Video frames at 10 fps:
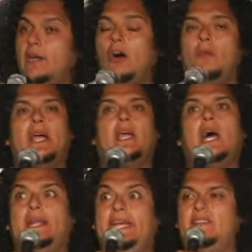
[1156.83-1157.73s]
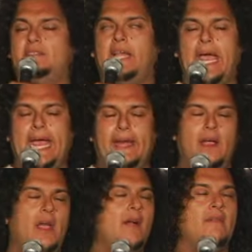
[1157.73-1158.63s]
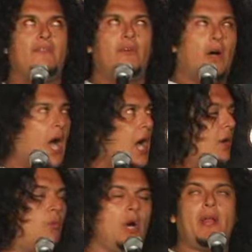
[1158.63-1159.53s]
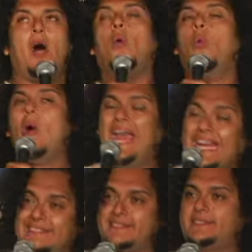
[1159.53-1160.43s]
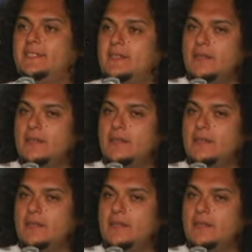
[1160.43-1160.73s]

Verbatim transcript: Oh my God, he's gay? What a waste.